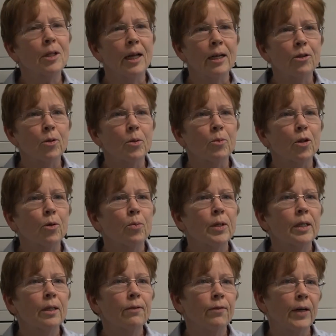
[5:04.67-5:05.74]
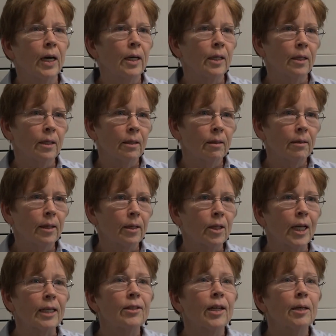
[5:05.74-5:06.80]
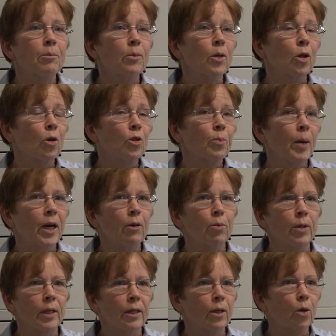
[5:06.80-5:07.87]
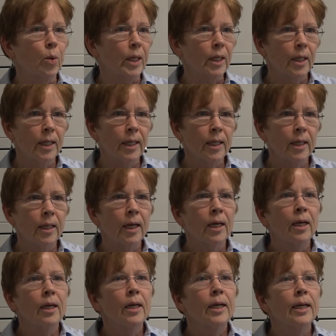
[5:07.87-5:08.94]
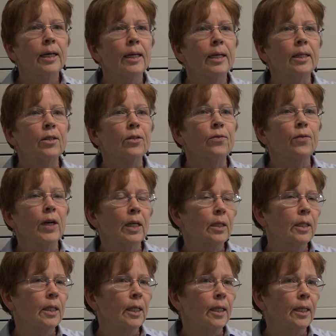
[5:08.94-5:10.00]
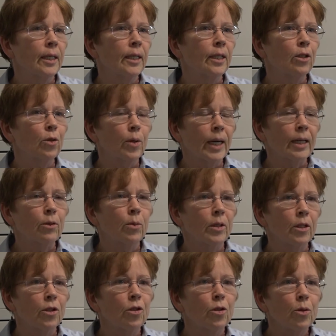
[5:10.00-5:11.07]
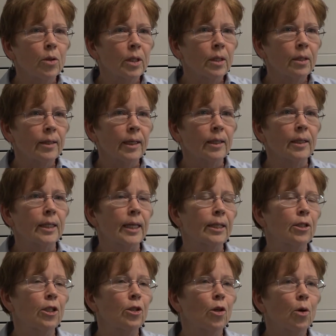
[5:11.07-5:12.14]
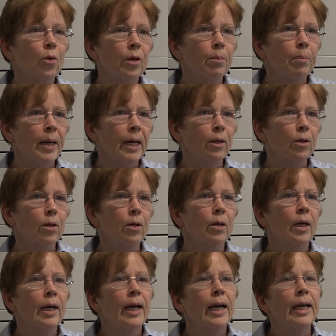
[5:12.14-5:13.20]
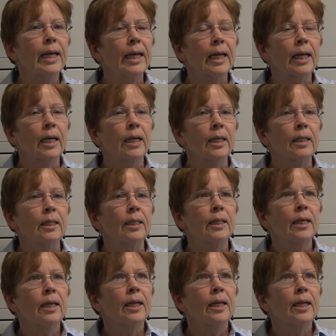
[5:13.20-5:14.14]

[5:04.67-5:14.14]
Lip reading: classrooms are really fun. Class time goes by really quickly, It's fun to interact with the students and to get to know them better, and